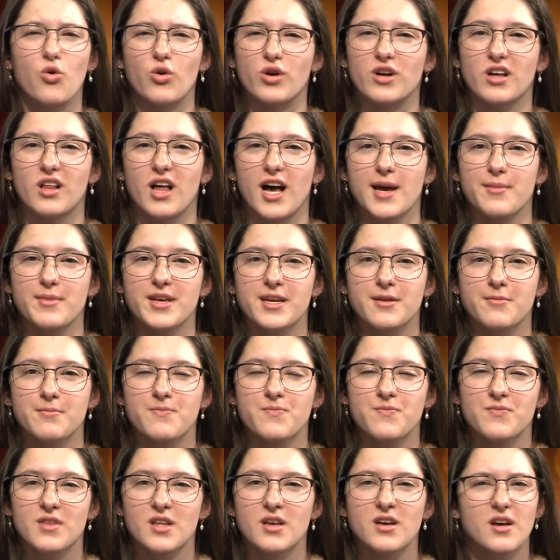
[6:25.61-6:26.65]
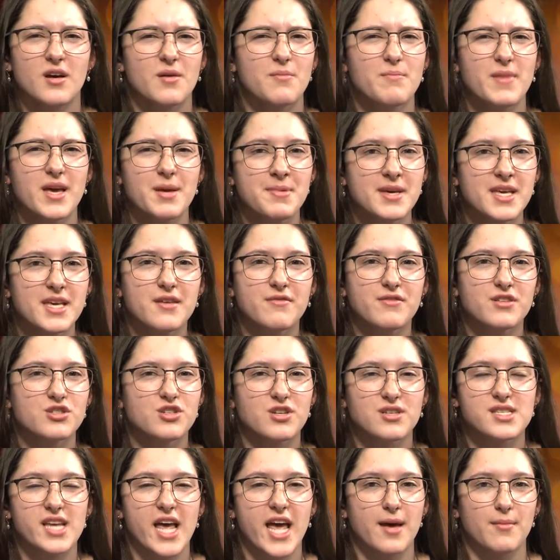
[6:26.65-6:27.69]
or climbing? Maybe even
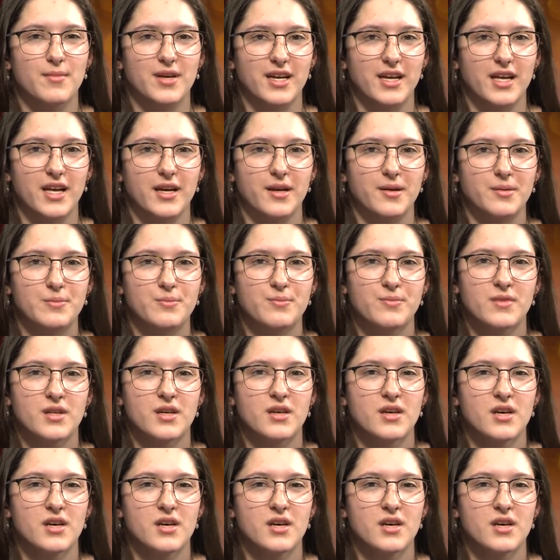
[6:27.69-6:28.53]
just hammocking?